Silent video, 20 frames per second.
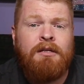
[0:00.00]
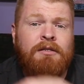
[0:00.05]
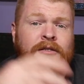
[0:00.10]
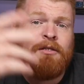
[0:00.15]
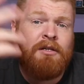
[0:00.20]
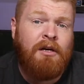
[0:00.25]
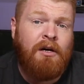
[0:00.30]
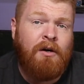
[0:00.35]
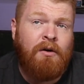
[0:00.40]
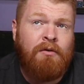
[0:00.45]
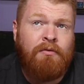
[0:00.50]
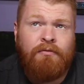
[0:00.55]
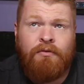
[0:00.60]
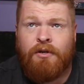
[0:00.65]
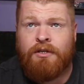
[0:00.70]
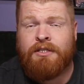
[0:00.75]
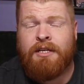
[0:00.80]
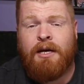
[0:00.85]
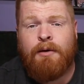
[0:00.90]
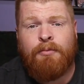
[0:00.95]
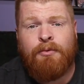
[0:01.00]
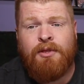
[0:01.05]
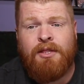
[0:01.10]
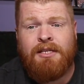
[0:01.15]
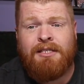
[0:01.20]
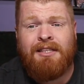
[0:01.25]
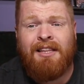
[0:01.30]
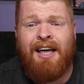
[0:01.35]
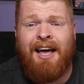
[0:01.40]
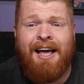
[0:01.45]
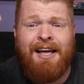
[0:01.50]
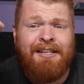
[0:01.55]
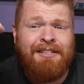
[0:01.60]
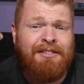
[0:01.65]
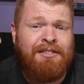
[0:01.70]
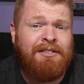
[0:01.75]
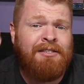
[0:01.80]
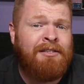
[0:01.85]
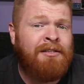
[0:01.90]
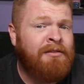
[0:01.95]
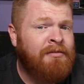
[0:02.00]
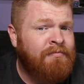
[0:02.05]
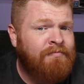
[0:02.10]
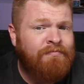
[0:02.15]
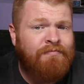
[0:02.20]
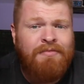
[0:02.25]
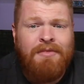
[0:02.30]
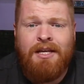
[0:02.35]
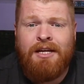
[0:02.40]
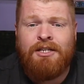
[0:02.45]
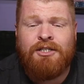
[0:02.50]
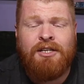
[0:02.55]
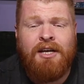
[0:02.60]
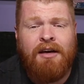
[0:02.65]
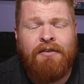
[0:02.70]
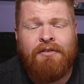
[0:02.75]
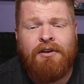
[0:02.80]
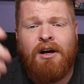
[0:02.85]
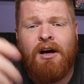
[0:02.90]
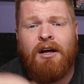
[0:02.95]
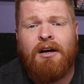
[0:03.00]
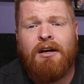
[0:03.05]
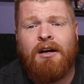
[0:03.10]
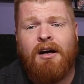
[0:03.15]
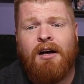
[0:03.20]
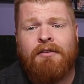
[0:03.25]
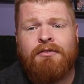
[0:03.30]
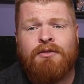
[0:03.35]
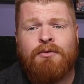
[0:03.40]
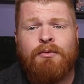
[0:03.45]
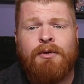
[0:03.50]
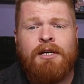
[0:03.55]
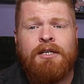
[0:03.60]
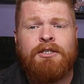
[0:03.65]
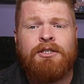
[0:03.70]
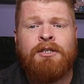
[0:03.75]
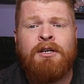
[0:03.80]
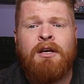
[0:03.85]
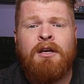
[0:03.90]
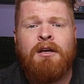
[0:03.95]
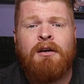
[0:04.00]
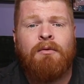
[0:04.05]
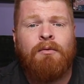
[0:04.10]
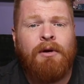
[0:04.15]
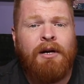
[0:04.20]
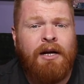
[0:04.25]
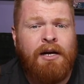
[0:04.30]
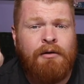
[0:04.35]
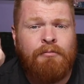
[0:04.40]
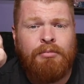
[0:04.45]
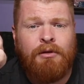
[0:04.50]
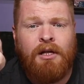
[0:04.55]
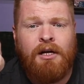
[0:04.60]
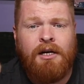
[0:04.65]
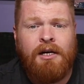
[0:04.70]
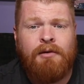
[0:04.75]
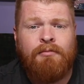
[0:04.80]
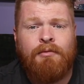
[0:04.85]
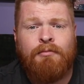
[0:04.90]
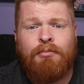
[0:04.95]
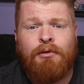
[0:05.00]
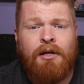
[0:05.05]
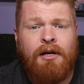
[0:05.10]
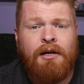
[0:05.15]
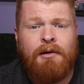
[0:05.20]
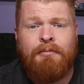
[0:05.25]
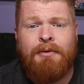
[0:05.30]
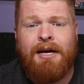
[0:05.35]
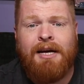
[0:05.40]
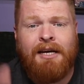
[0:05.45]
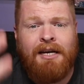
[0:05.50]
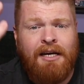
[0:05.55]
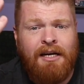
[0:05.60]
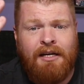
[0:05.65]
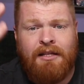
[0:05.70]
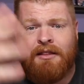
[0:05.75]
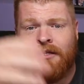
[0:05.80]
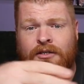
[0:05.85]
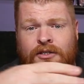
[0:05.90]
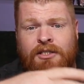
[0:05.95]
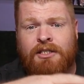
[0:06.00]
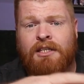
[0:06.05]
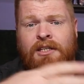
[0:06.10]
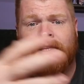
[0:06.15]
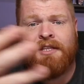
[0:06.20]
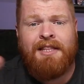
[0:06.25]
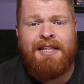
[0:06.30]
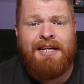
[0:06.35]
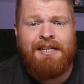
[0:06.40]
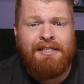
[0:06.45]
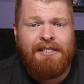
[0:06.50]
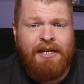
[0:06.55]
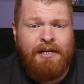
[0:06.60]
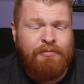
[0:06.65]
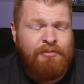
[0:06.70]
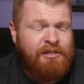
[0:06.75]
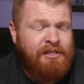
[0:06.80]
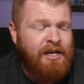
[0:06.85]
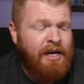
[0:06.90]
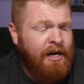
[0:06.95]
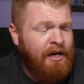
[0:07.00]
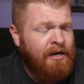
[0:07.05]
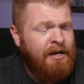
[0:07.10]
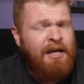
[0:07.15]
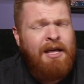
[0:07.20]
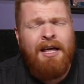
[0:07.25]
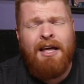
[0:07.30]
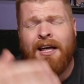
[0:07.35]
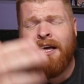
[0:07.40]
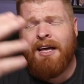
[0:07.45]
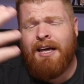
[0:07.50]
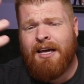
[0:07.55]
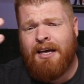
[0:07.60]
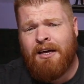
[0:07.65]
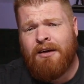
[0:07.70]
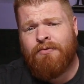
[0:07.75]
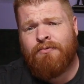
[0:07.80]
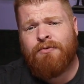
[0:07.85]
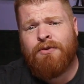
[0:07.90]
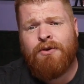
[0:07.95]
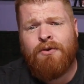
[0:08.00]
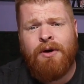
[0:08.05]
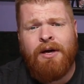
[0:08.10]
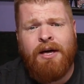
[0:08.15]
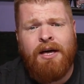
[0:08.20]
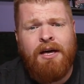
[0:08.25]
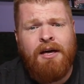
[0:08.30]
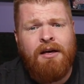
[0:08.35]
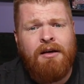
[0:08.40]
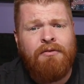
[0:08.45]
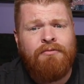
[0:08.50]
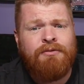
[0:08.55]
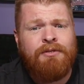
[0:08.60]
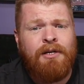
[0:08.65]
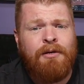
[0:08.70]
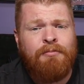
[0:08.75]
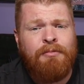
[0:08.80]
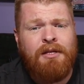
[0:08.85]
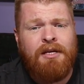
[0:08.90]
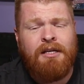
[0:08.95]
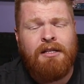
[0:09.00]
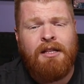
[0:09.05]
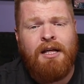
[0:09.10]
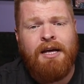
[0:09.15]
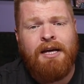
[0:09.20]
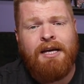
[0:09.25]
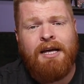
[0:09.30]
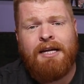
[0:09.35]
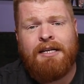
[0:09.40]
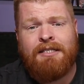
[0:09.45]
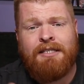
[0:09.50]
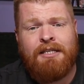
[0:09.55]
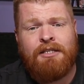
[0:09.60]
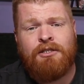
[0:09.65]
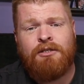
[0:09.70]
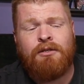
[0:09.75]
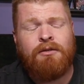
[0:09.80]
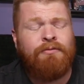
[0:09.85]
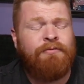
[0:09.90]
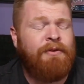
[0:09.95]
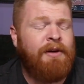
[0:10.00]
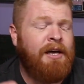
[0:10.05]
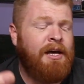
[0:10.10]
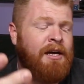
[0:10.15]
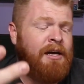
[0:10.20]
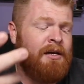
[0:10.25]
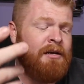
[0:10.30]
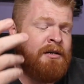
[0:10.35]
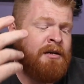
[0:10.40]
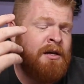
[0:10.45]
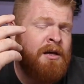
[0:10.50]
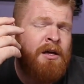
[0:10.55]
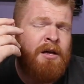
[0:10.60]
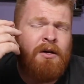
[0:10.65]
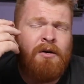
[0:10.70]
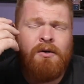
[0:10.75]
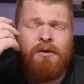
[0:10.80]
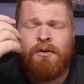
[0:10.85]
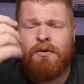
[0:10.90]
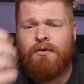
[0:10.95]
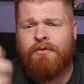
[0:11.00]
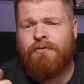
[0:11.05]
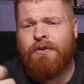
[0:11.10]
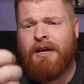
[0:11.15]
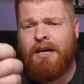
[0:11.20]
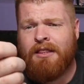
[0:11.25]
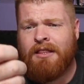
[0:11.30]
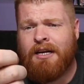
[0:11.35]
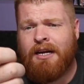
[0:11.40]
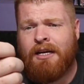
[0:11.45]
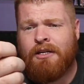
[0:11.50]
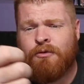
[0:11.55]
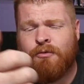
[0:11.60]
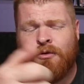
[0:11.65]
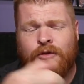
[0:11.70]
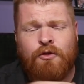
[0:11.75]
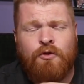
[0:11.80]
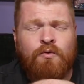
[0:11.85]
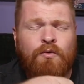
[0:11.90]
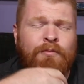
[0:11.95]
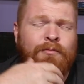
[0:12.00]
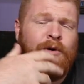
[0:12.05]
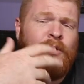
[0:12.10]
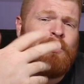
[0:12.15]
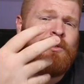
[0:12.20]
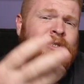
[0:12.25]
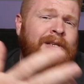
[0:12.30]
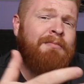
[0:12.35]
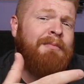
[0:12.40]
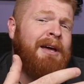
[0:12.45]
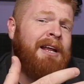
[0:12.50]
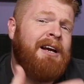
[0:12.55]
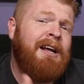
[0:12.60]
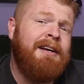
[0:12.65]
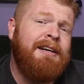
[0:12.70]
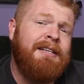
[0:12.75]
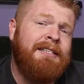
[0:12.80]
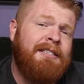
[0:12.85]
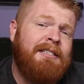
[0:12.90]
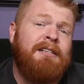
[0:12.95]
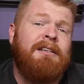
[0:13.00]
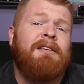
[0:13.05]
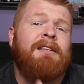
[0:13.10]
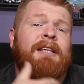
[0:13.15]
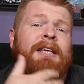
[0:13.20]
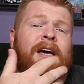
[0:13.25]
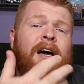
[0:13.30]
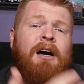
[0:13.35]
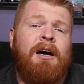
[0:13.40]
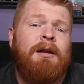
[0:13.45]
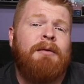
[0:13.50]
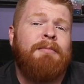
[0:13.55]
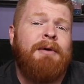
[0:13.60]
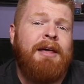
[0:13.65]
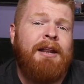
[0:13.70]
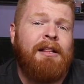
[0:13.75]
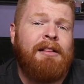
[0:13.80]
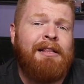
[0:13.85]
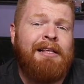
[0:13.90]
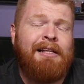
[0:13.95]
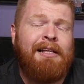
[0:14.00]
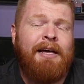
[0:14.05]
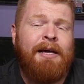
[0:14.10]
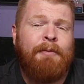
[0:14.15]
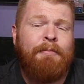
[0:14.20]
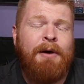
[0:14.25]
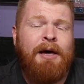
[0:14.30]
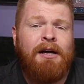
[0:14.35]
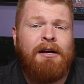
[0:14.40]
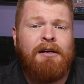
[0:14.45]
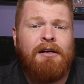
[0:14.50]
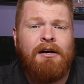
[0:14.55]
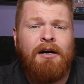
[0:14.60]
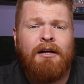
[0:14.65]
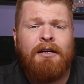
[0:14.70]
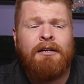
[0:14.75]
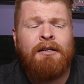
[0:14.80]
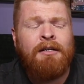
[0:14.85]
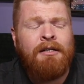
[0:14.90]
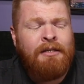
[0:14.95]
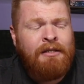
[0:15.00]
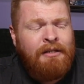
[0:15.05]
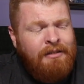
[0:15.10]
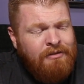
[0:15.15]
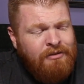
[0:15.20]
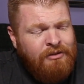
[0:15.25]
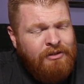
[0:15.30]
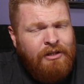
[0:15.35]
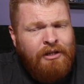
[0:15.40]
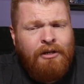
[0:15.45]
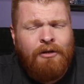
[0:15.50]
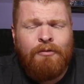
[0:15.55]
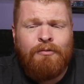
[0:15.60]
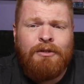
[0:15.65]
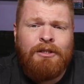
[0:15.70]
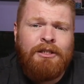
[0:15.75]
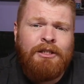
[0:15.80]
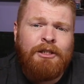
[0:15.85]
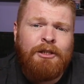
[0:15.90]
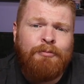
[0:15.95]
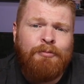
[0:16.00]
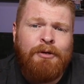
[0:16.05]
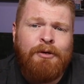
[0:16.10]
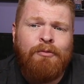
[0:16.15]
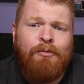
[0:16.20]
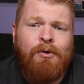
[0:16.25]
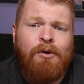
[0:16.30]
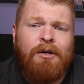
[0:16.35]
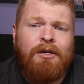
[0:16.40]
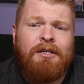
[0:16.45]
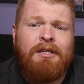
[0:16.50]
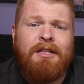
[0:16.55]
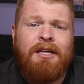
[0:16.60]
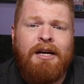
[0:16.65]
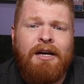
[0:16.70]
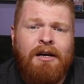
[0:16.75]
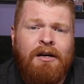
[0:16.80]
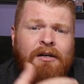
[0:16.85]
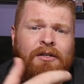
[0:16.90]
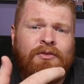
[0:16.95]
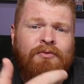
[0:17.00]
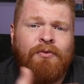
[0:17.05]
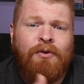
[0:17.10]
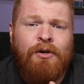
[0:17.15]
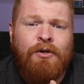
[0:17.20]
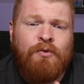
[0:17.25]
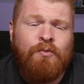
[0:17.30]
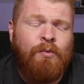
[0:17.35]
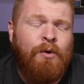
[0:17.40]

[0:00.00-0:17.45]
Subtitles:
So, for example, these lights, they just have an on and off switch. When I unplug them and plug them back in, they're still in that same state. If you have something like a digital fan or a fan that has one of those remotes, it may not necessarily automatically kick back on. So, just be warned there as far as